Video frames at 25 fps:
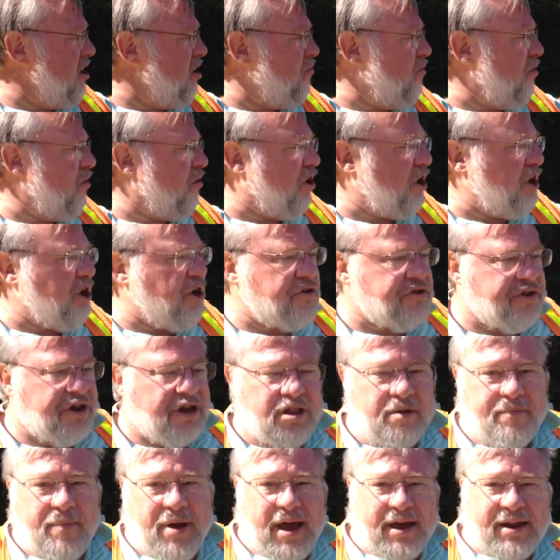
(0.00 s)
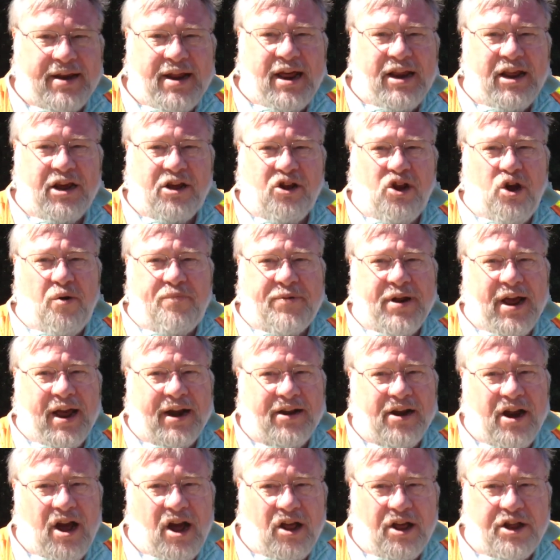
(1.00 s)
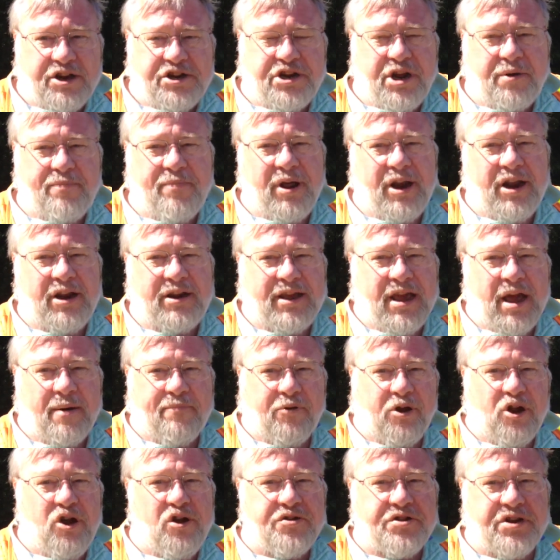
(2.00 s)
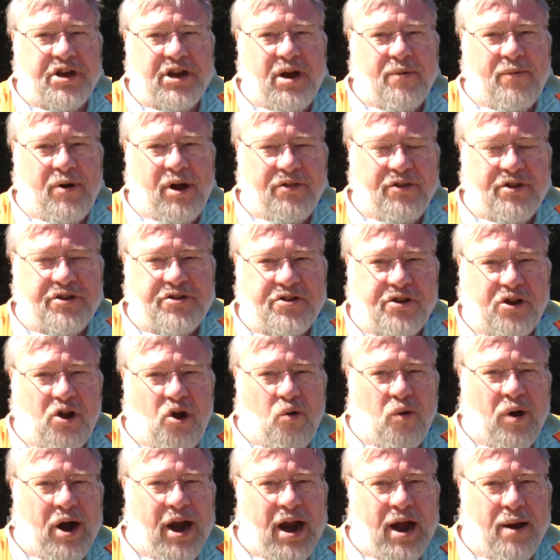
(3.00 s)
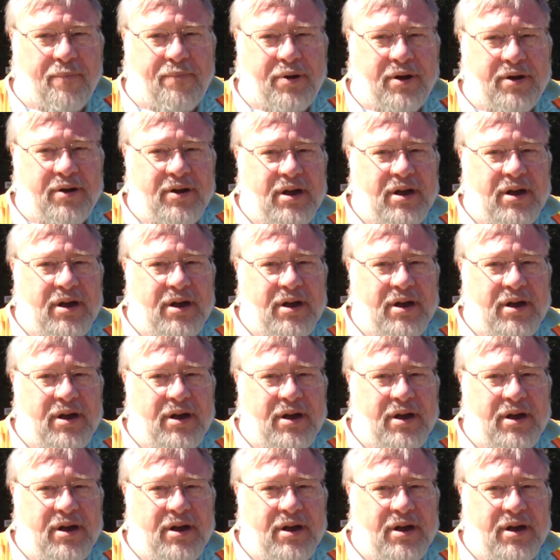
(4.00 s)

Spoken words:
We were using the magnetic loop technology, but it kept losing them on the slow ramp.